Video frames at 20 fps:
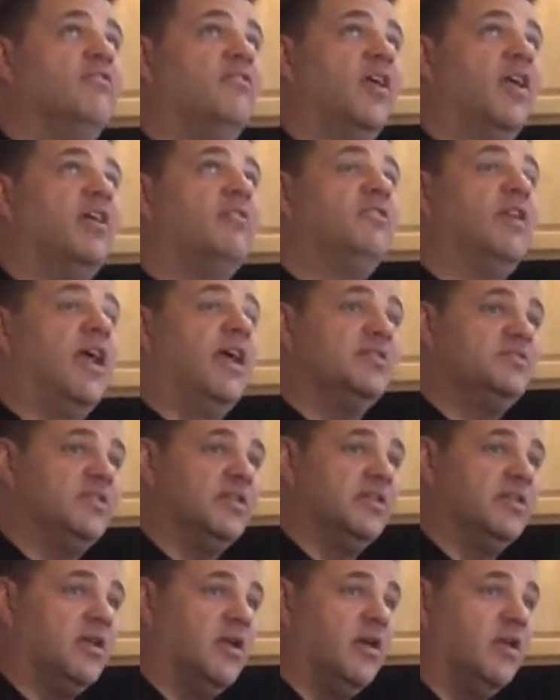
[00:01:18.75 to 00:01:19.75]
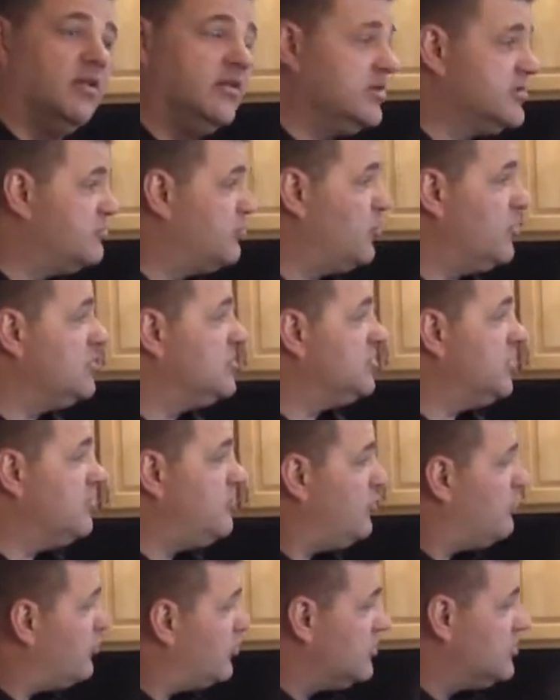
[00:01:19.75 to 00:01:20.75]
Fantastic. Looks pretty
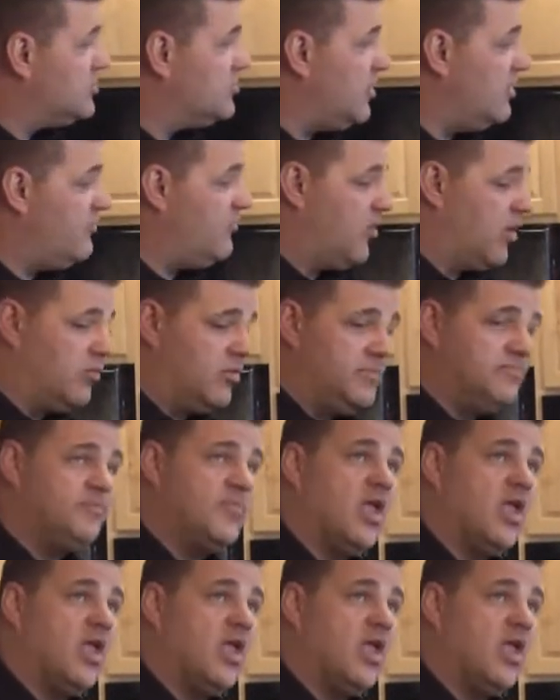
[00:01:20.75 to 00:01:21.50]
simple, pretty straightforward.